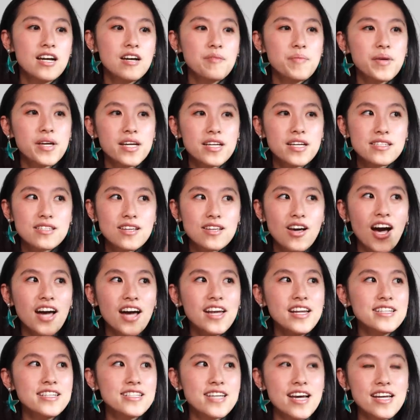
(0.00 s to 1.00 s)
because God
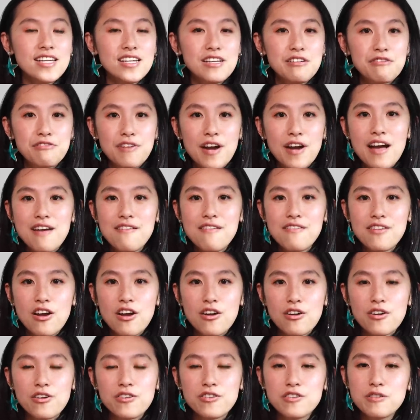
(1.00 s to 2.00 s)
intended for heaven on
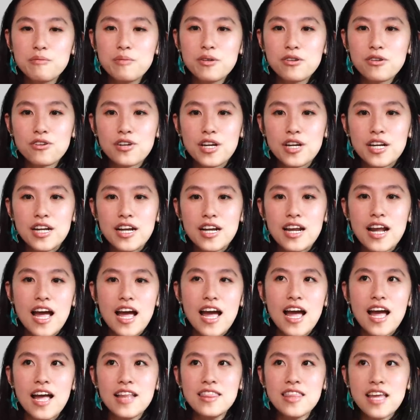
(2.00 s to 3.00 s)
earth to be created,
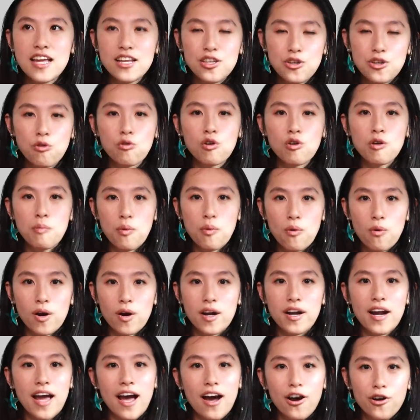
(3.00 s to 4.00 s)
and then you were
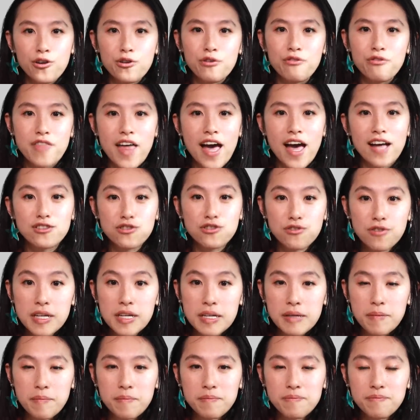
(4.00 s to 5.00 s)
born out of that
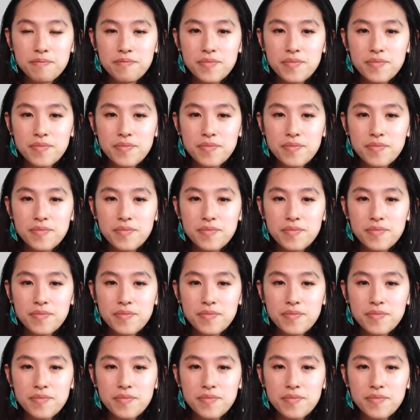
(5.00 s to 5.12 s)
dream.